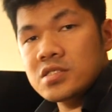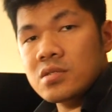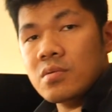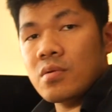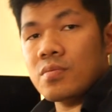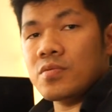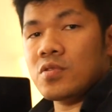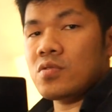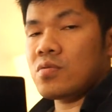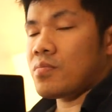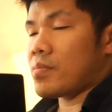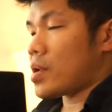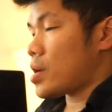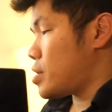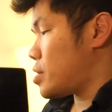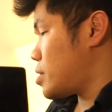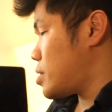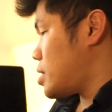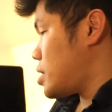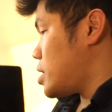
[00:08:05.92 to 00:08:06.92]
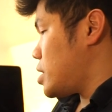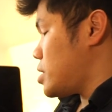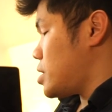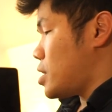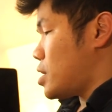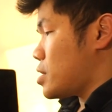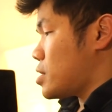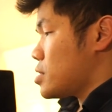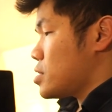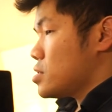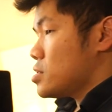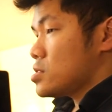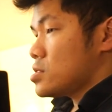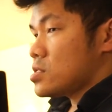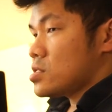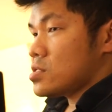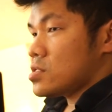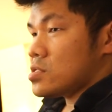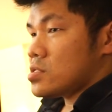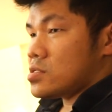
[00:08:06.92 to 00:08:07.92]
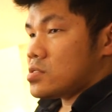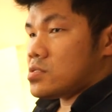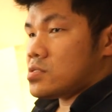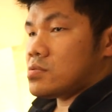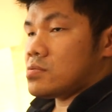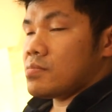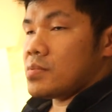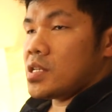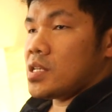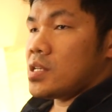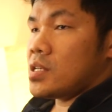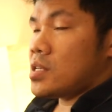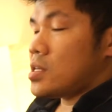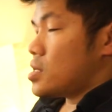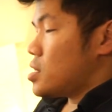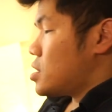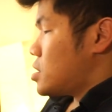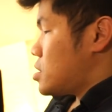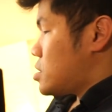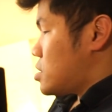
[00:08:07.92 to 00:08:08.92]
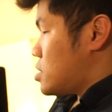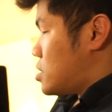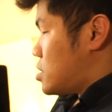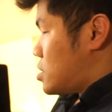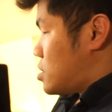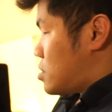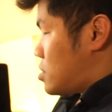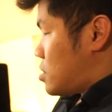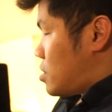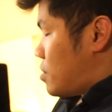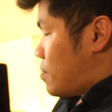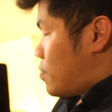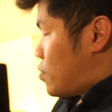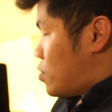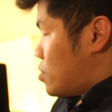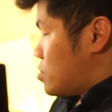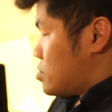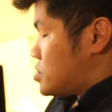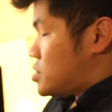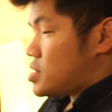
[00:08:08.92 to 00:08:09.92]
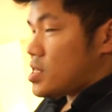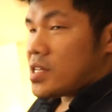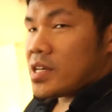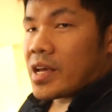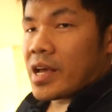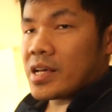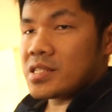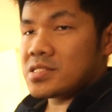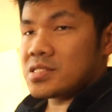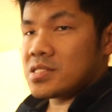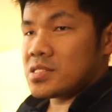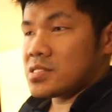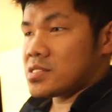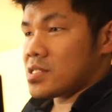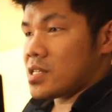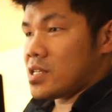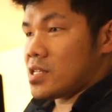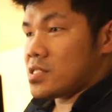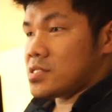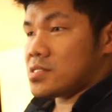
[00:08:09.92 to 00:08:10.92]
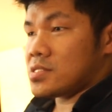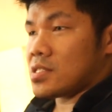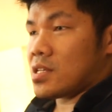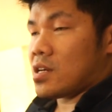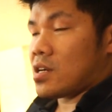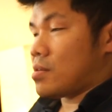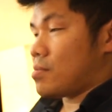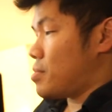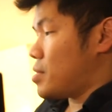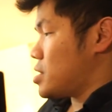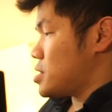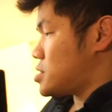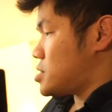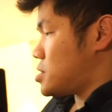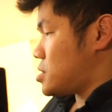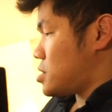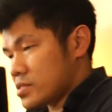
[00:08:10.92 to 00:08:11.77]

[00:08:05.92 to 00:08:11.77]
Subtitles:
some of you might not like that. To me, the improved Z-axis is a must.